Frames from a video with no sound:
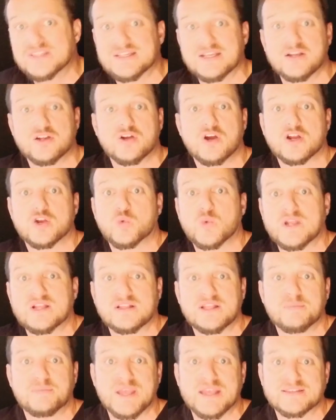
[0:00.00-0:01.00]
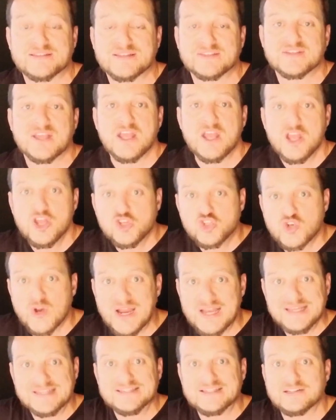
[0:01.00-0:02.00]
here on a weekly basis
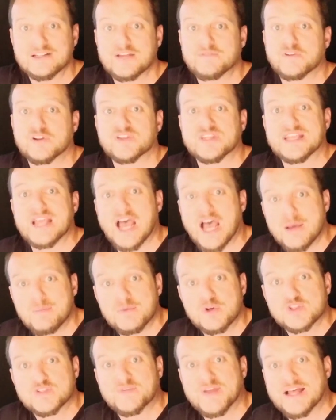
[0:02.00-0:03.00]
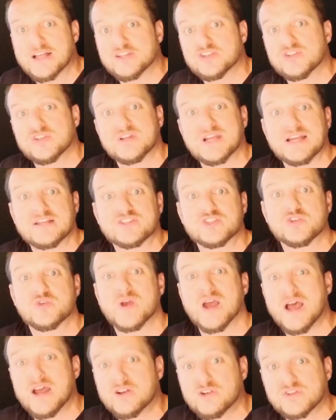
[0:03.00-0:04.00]
trying to deliver the utmost value to you guys so
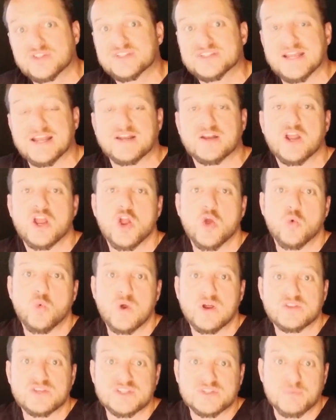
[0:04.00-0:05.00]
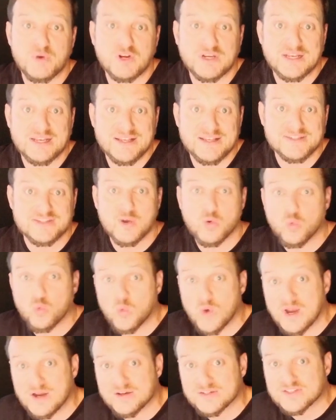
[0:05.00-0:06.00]
you understand where this market is,
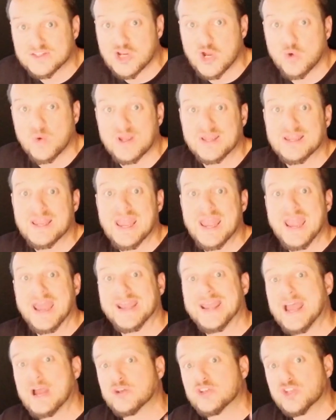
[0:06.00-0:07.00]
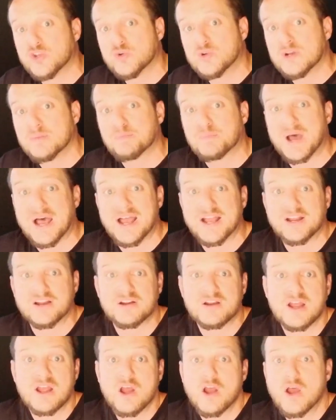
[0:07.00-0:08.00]
where it's going, and how you and a
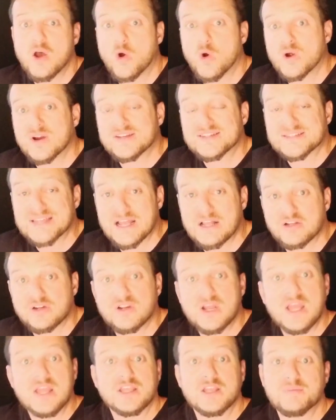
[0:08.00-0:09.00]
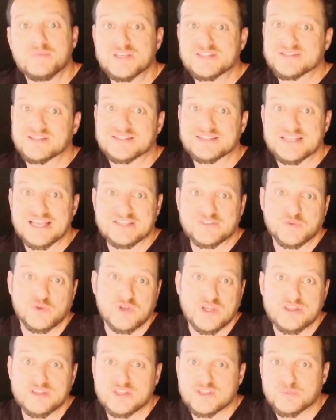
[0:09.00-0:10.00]
buyer or a seller can be successful
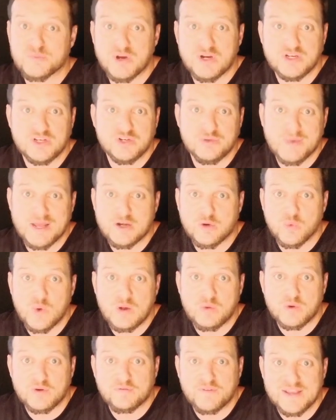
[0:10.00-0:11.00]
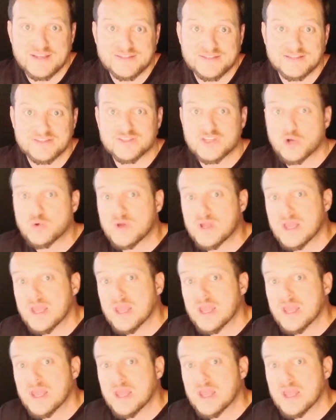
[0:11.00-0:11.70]
in this market no matter what we're facing. So